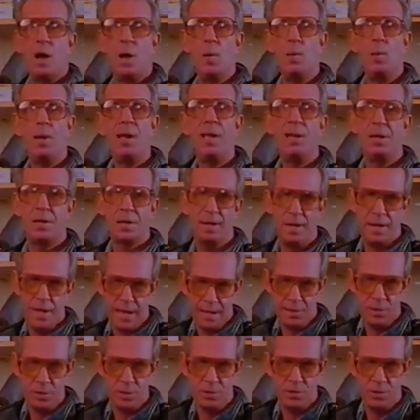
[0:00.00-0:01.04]
Only
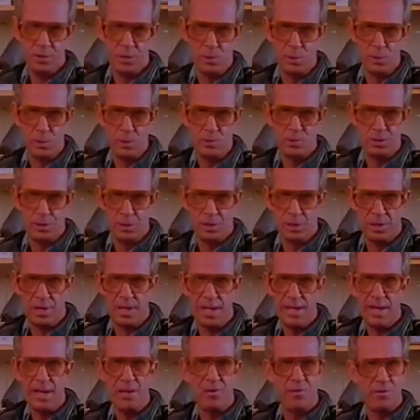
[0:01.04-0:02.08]
connect your tools to
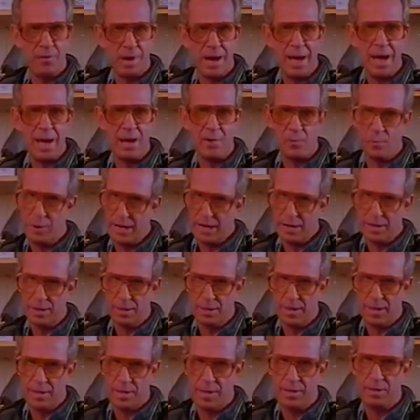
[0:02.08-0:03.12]
clean, dry,
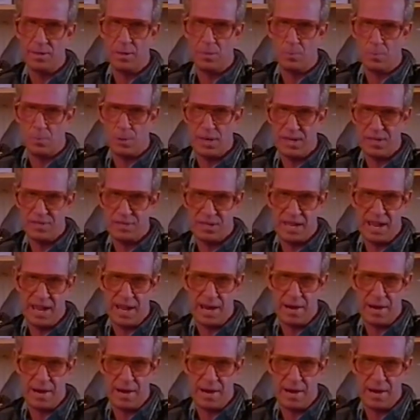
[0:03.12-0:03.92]
regulated, compressed